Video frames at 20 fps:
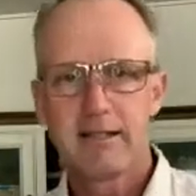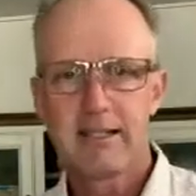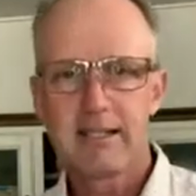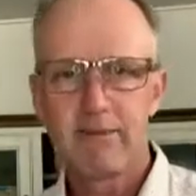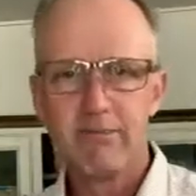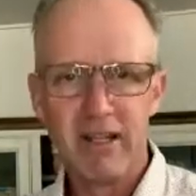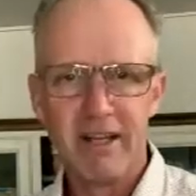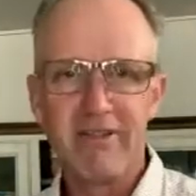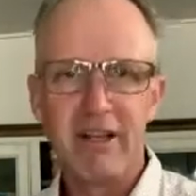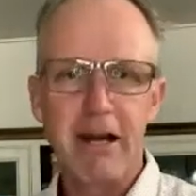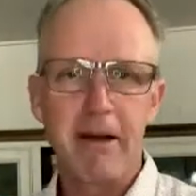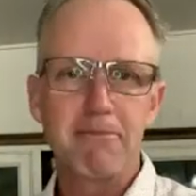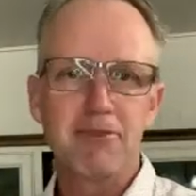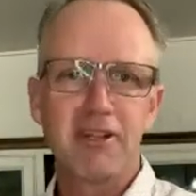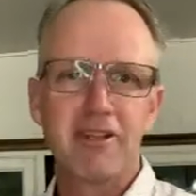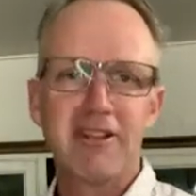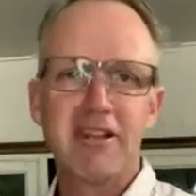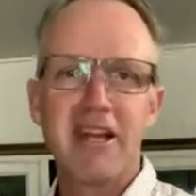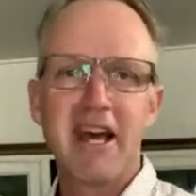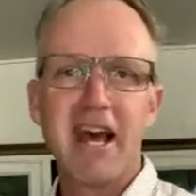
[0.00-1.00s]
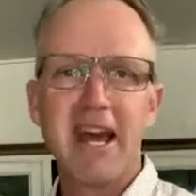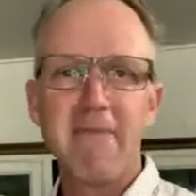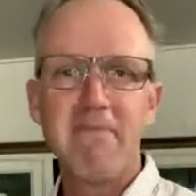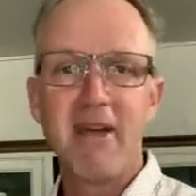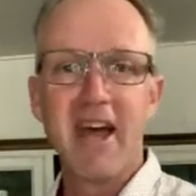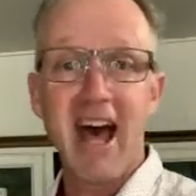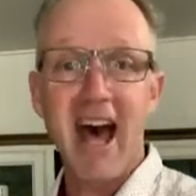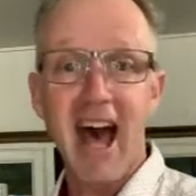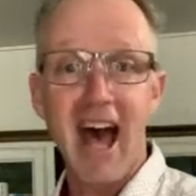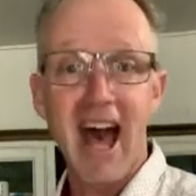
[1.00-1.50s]
I'm living up to the name.
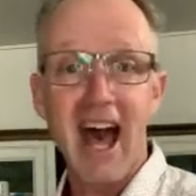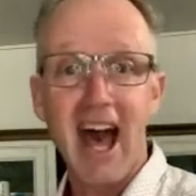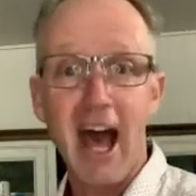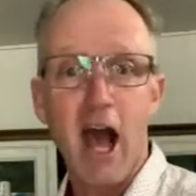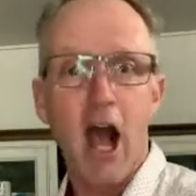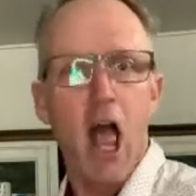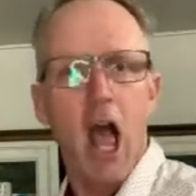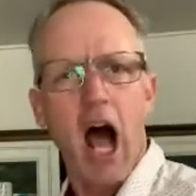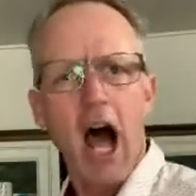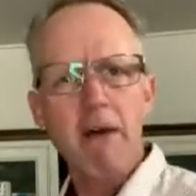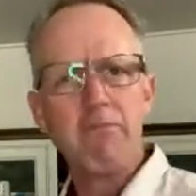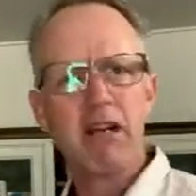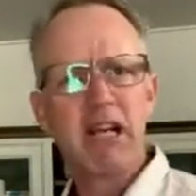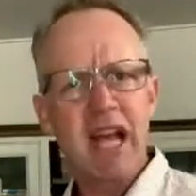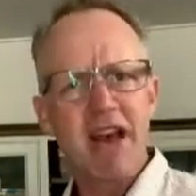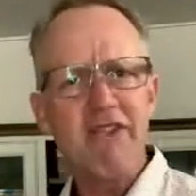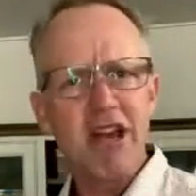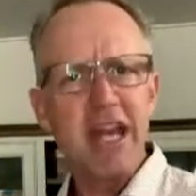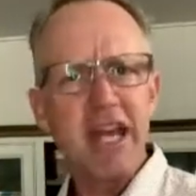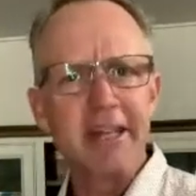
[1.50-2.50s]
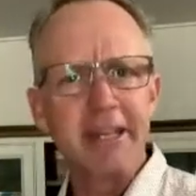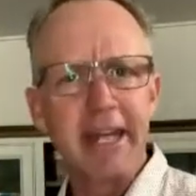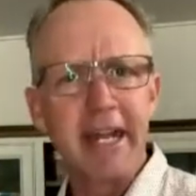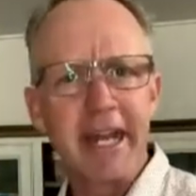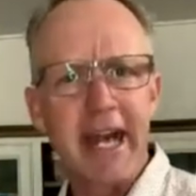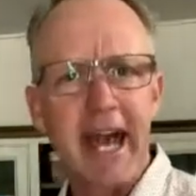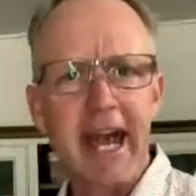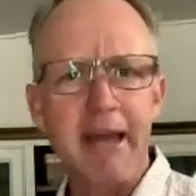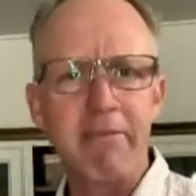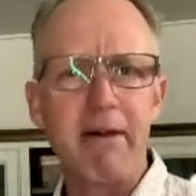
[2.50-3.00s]
I'm living in the
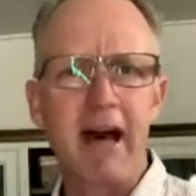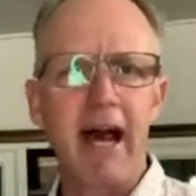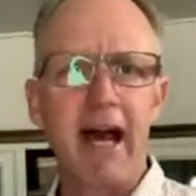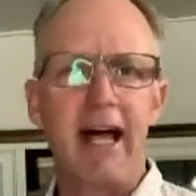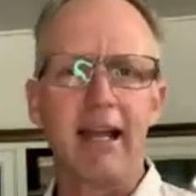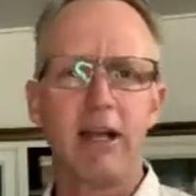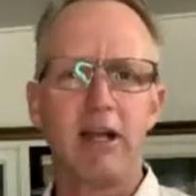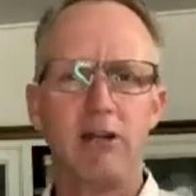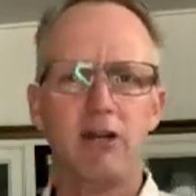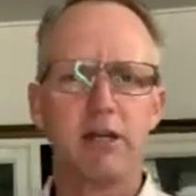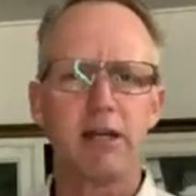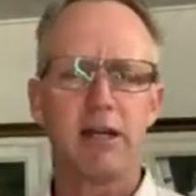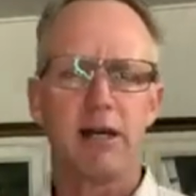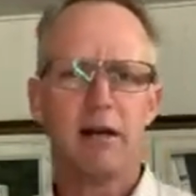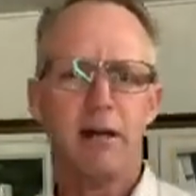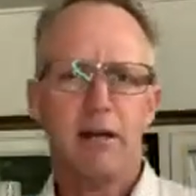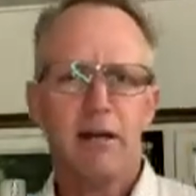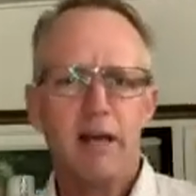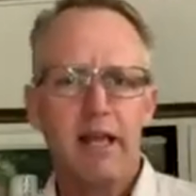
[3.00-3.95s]
name. Hallelujah.